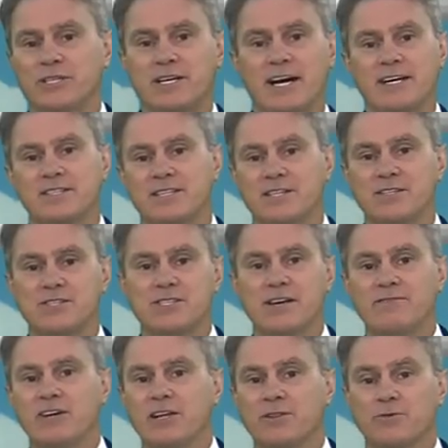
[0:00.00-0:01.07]
in
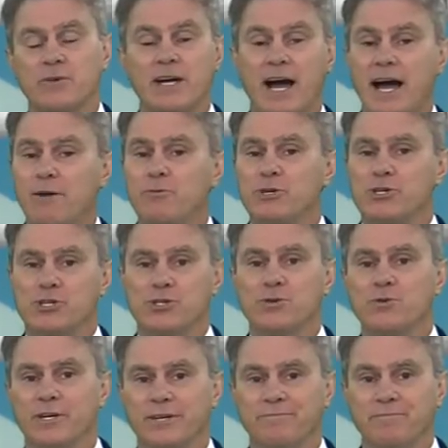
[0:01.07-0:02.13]
1973, I was
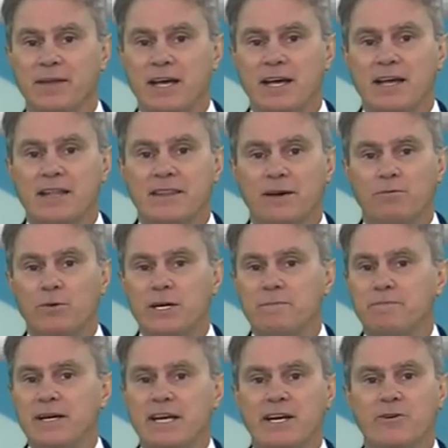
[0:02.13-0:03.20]
sure that
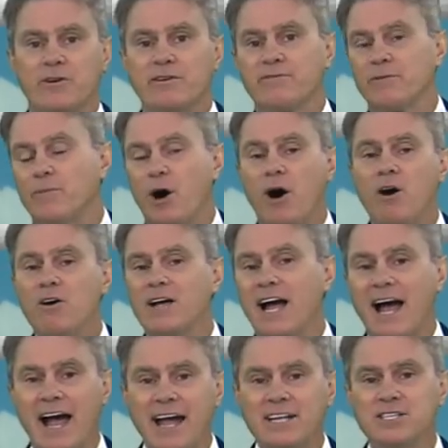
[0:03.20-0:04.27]
we'd be hearing from all
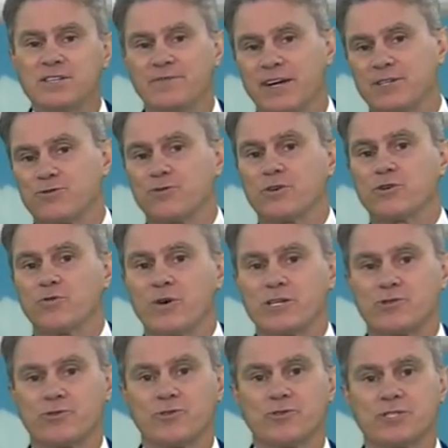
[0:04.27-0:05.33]
kinds of
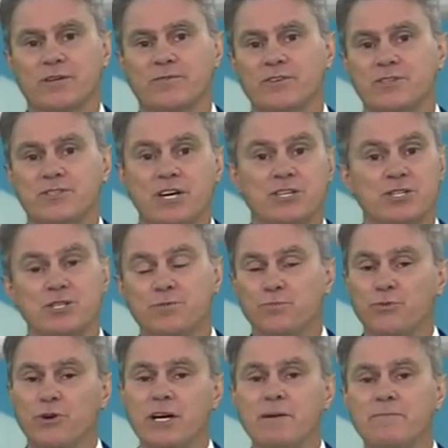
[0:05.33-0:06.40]
extraterrestrial civilizations
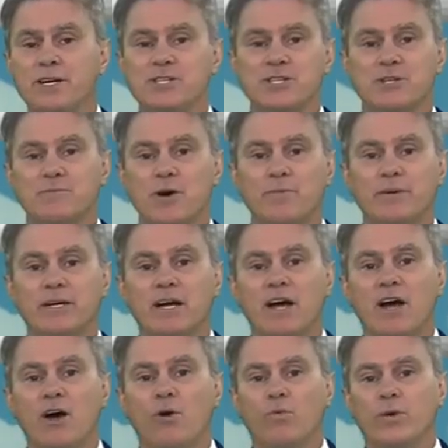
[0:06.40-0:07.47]
pretty much the moment
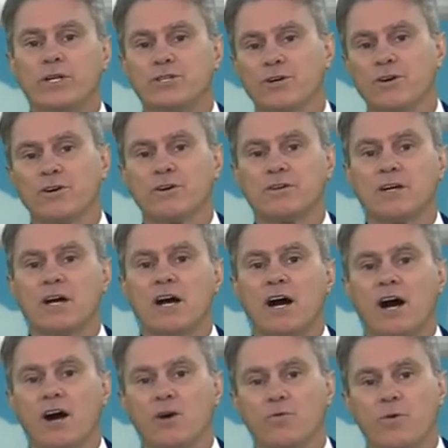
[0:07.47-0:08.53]
we turned
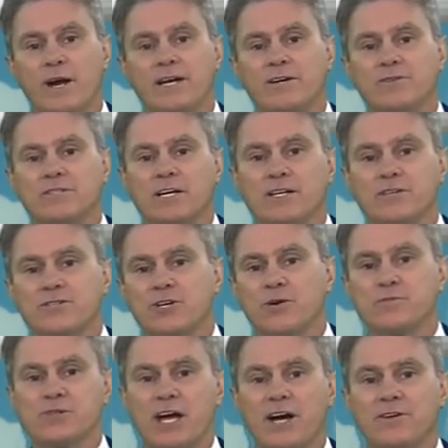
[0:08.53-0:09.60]
our radio
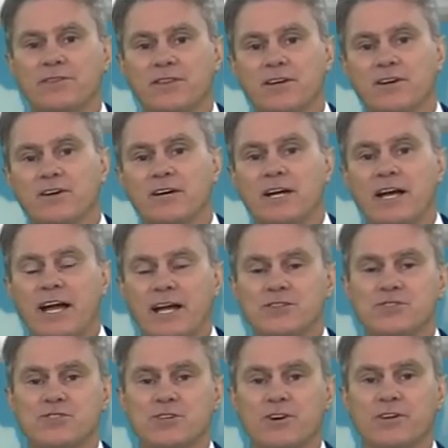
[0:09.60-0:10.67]
telescopes out there
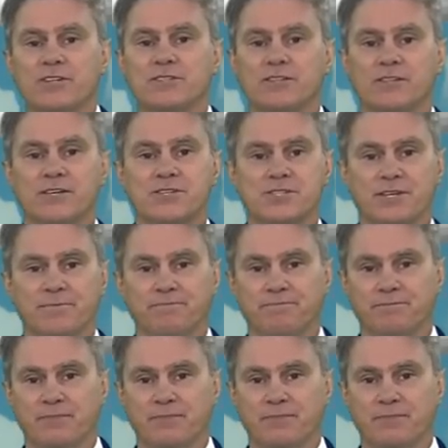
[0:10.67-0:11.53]
and started to listen.